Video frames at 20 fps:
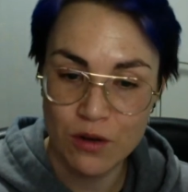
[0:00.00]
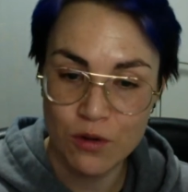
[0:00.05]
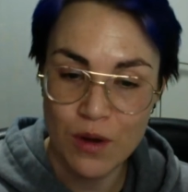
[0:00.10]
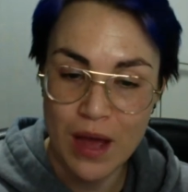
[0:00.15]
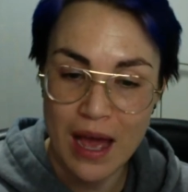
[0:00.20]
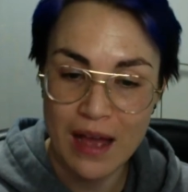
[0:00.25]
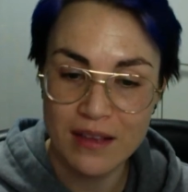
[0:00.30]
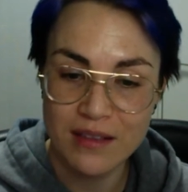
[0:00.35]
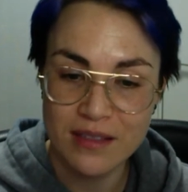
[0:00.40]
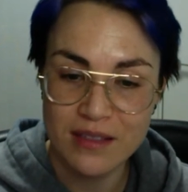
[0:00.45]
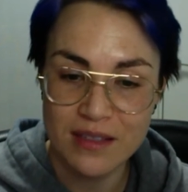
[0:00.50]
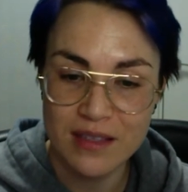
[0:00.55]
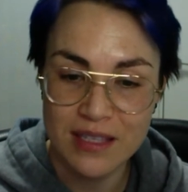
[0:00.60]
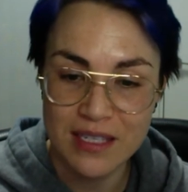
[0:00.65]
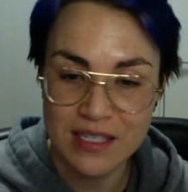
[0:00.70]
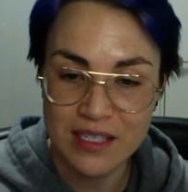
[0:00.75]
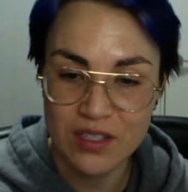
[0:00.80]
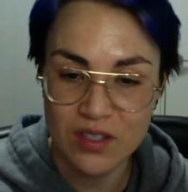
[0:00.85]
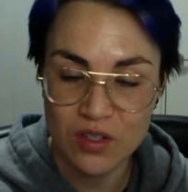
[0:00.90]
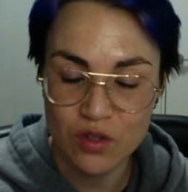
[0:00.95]
who answered
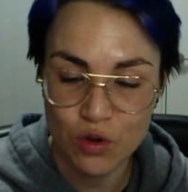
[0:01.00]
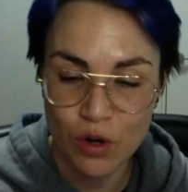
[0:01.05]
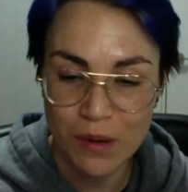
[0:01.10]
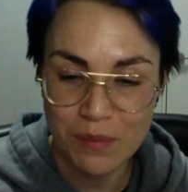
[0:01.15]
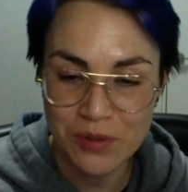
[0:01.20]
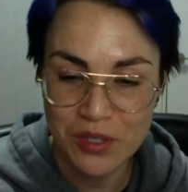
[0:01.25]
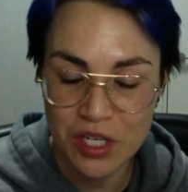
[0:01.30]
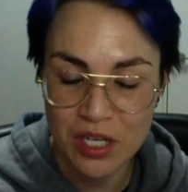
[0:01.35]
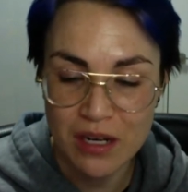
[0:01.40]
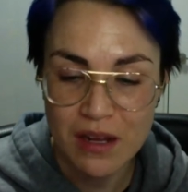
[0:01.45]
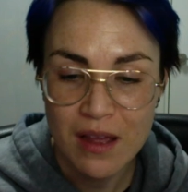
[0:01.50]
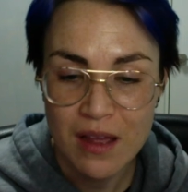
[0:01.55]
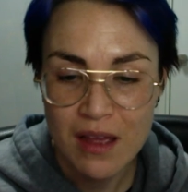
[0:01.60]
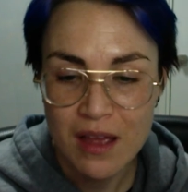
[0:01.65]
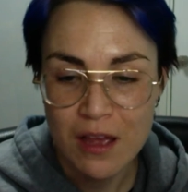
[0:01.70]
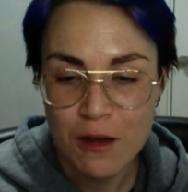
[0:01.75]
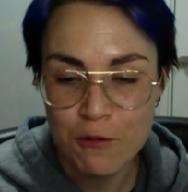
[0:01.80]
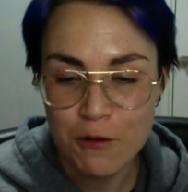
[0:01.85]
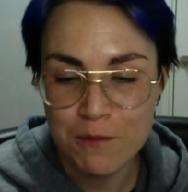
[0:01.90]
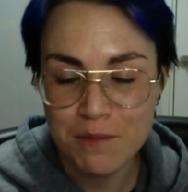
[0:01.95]
this description,
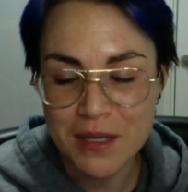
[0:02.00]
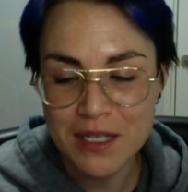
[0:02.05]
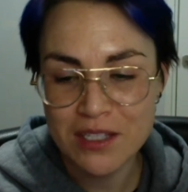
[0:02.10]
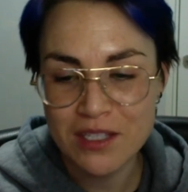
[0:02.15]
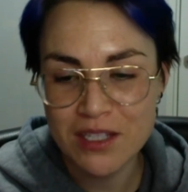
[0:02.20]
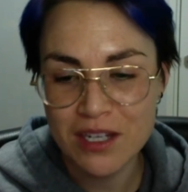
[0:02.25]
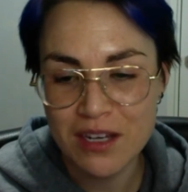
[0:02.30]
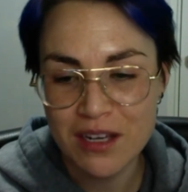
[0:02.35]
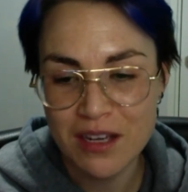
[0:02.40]
when Mr.